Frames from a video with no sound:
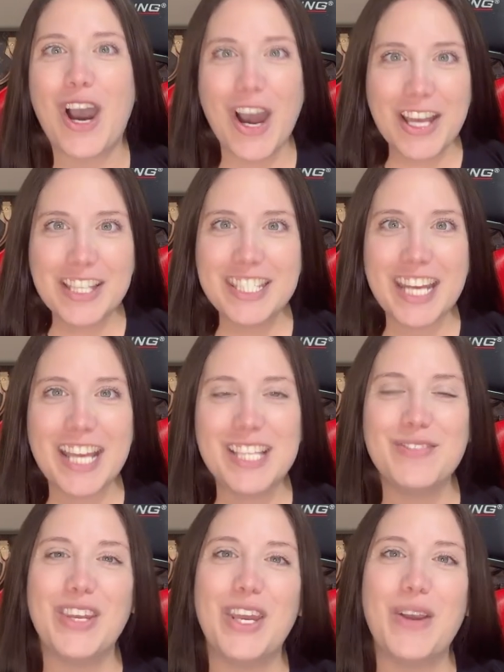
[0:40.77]
On
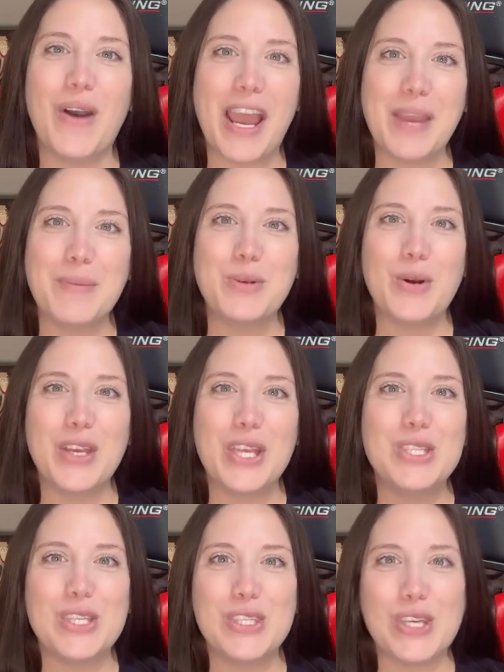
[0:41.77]
today's video, I am
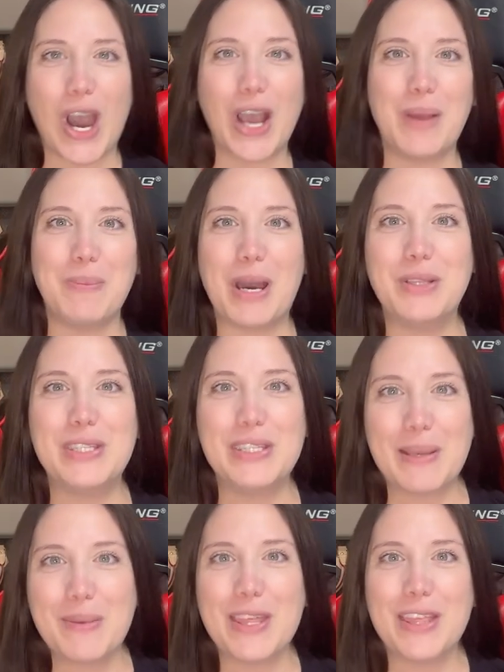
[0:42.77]
going to talk about
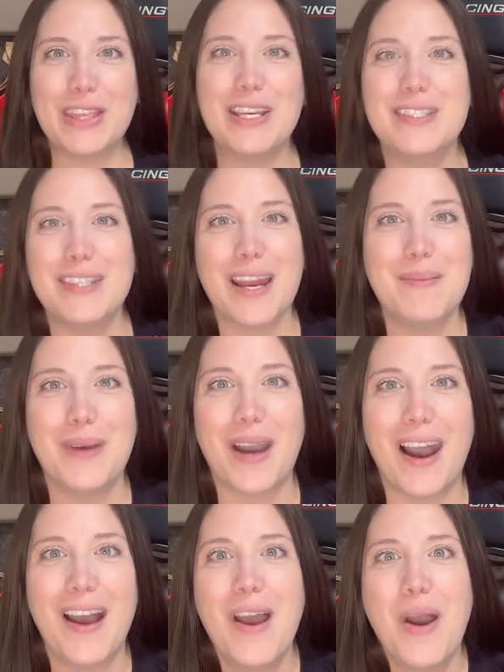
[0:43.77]
some of the things that I
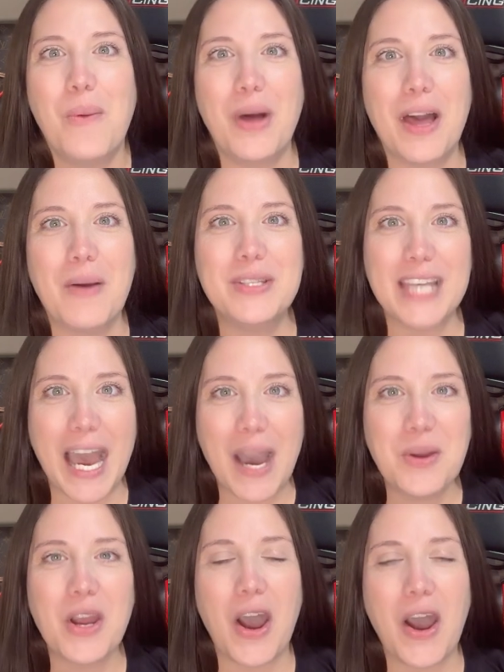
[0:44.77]
bought while I was
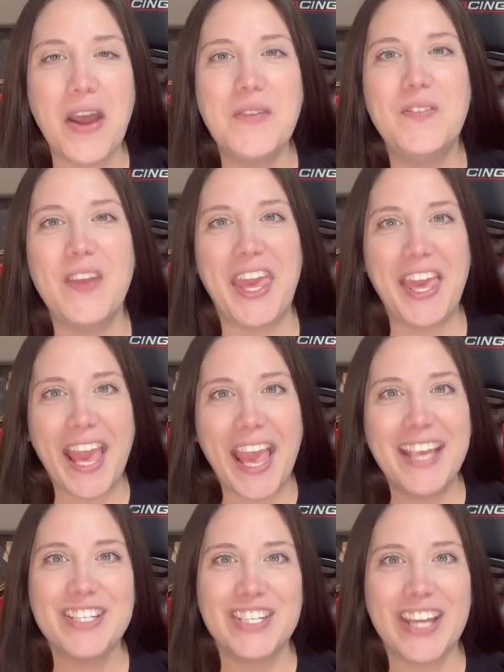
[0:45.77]
out on
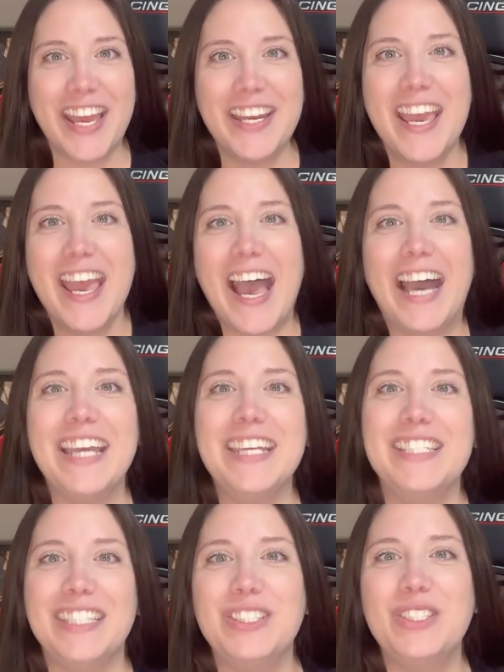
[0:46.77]
vacation.
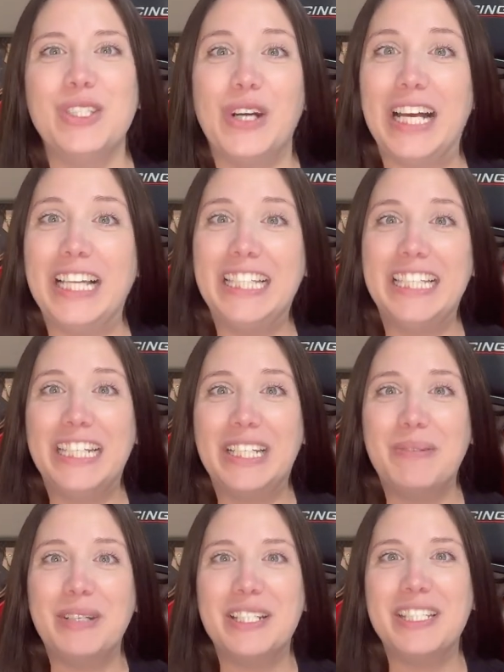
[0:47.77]
I did do a
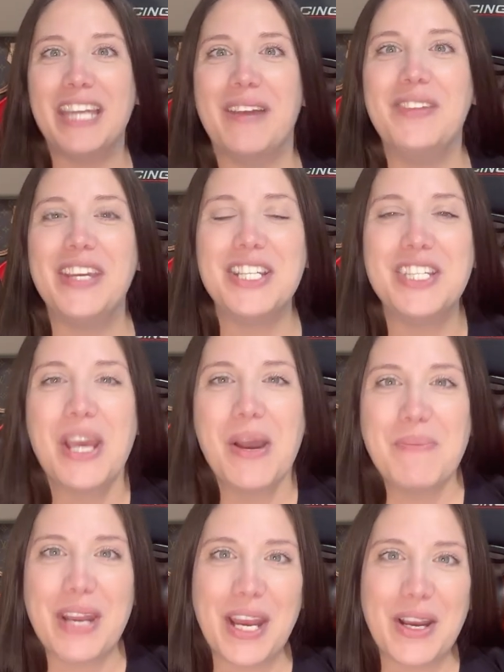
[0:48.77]
little bit of damage,
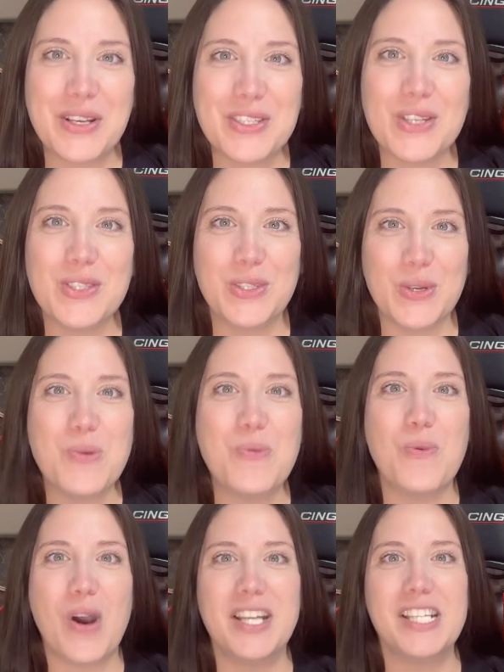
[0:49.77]
but I also do
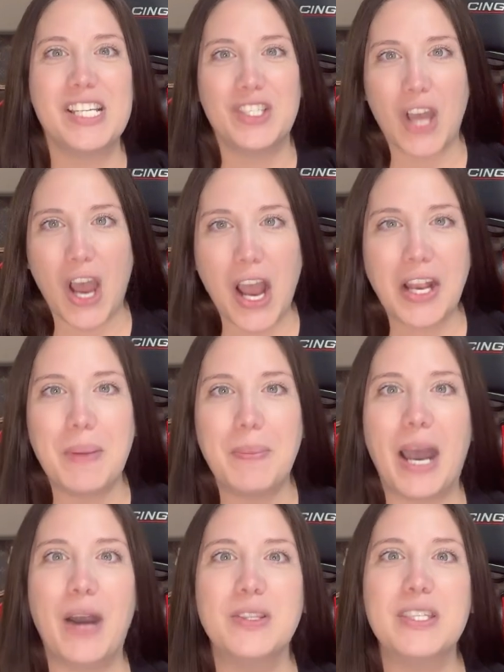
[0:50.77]
want to talk
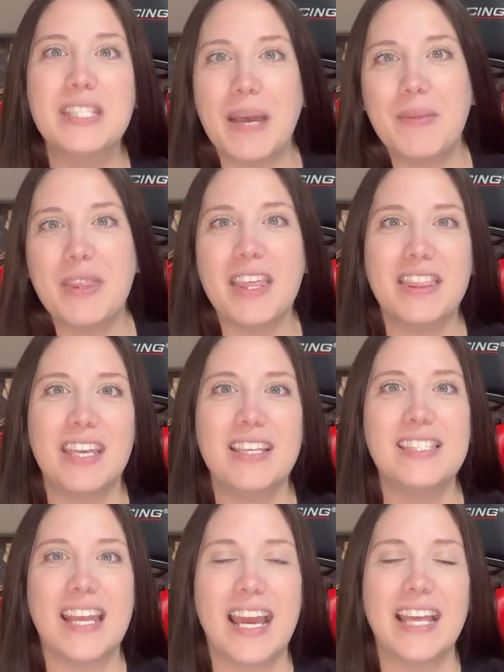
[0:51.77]
about some of the
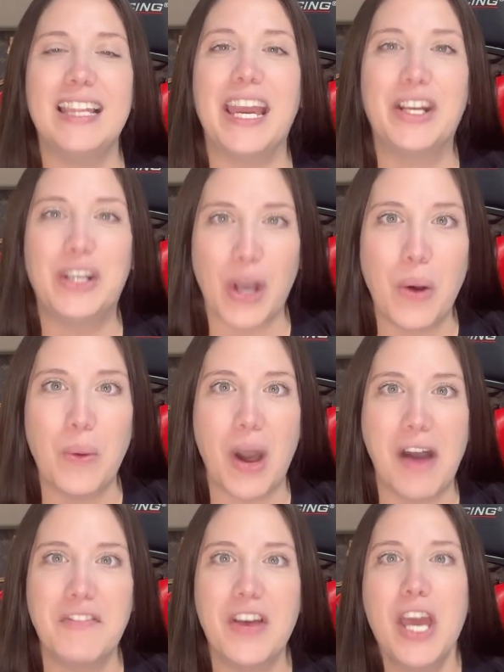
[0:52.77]
things that I let go
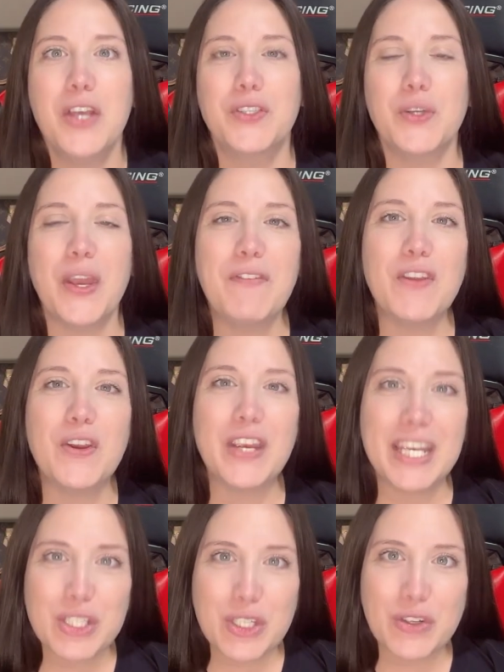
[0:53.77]
of. So if you're
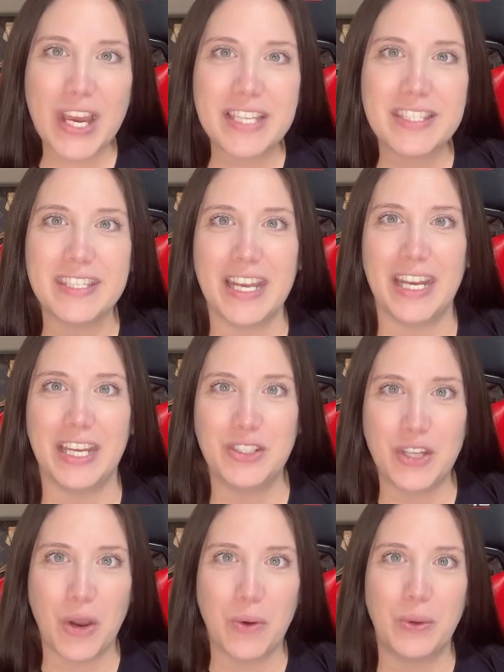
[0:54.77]
interested in
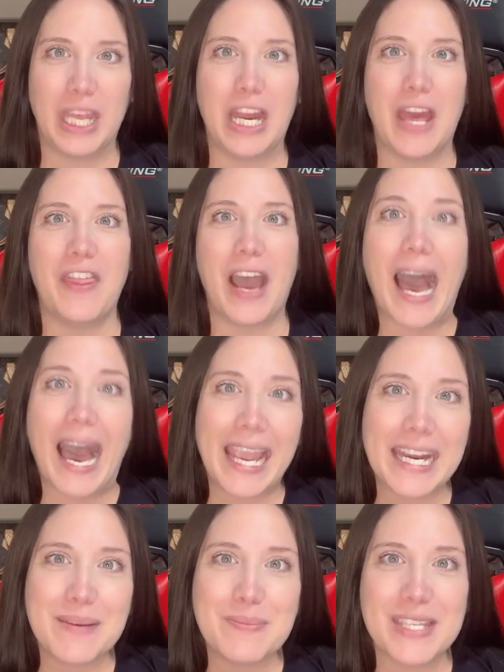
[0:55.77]
knowing the
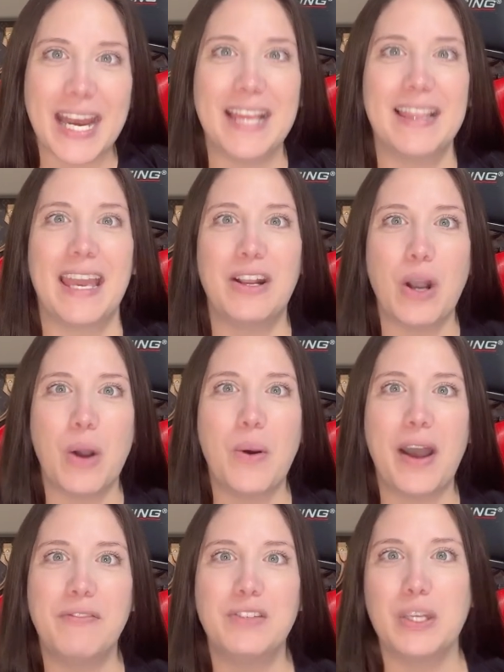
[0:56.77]
items that I let go
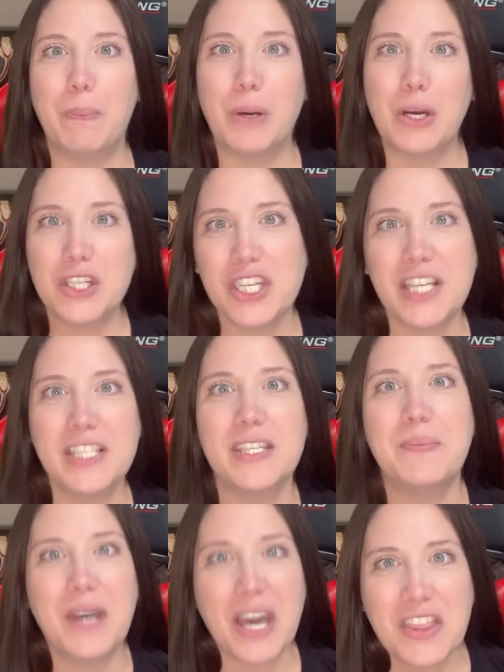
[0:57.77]
of to purchase
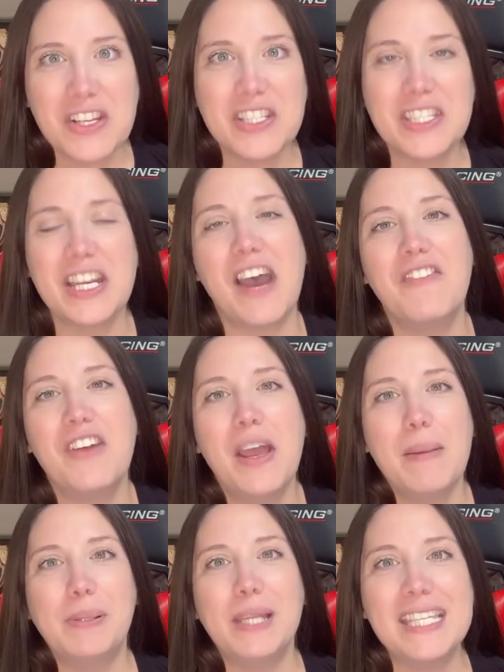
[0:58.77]
some other stuff,
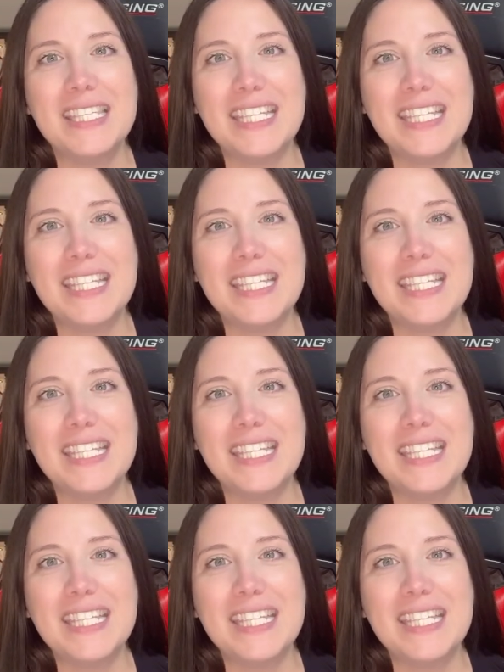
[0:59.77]
please